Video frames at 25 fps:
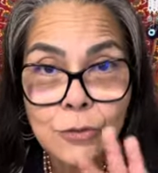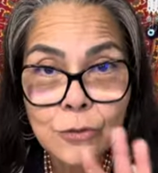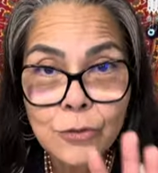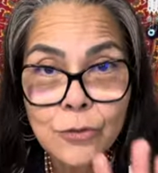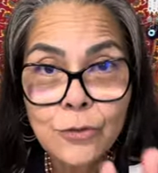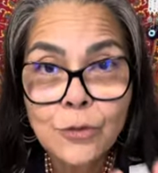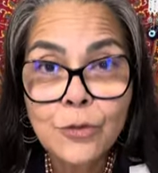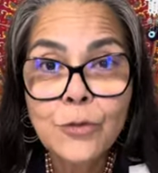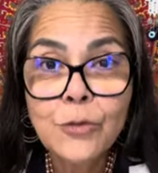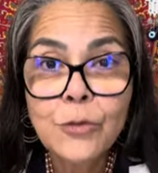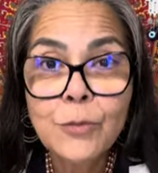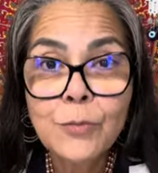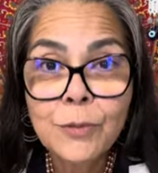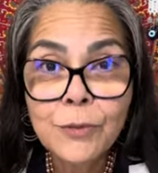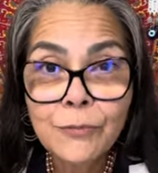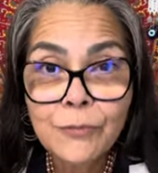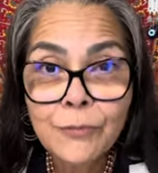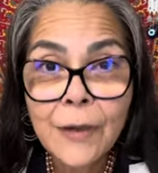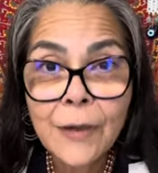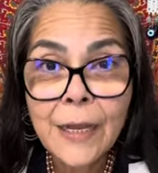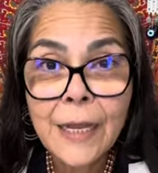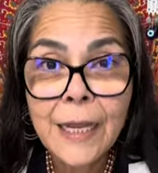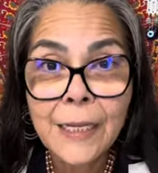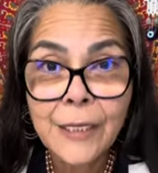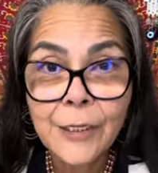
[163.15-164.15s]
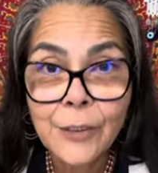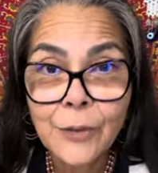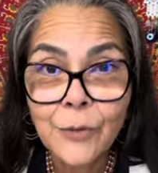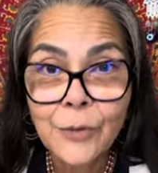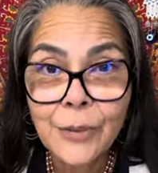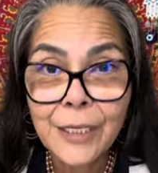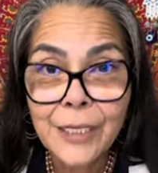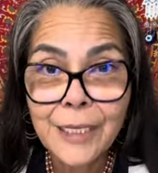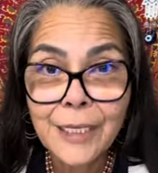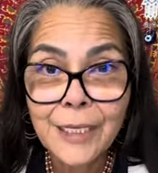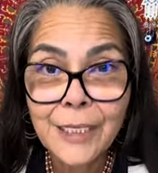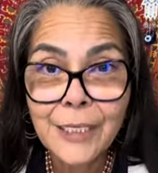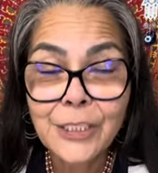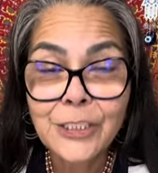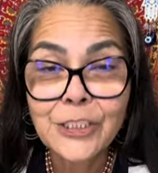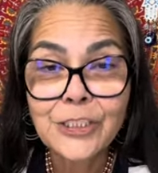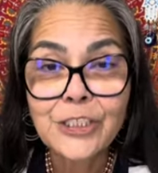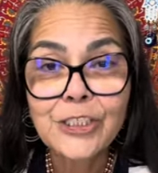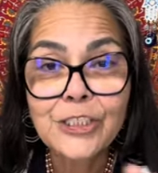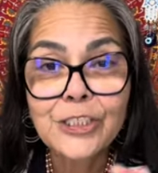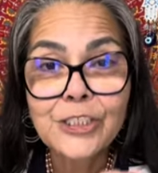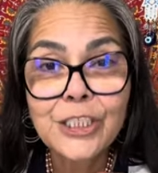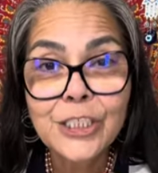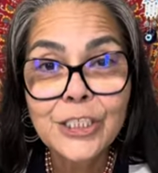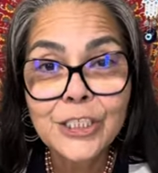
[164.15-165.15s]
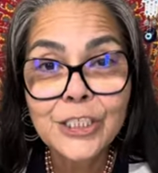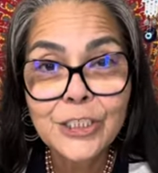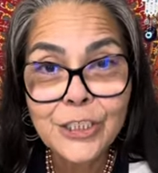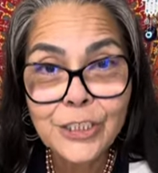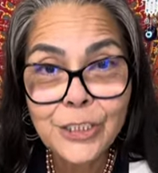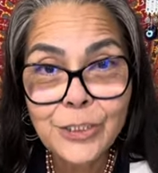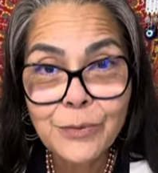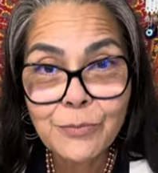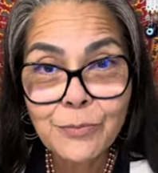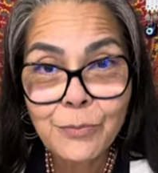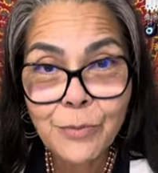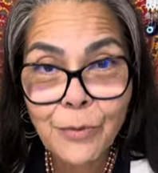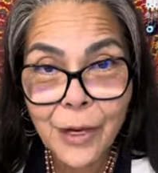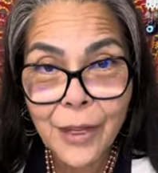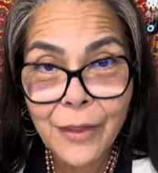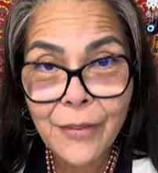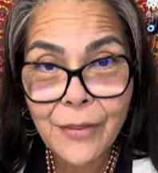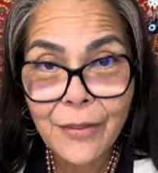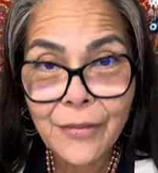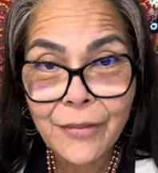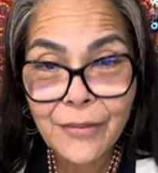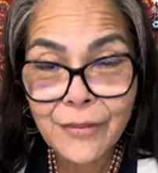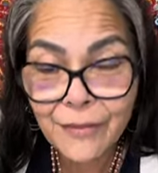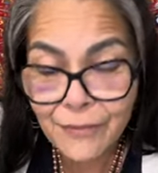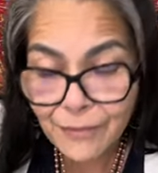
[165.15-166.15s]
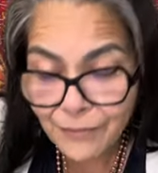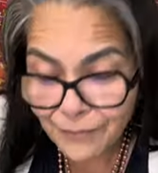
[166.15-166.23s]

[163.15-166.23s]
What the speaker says: you will be fine, okay? Just take a deep breath.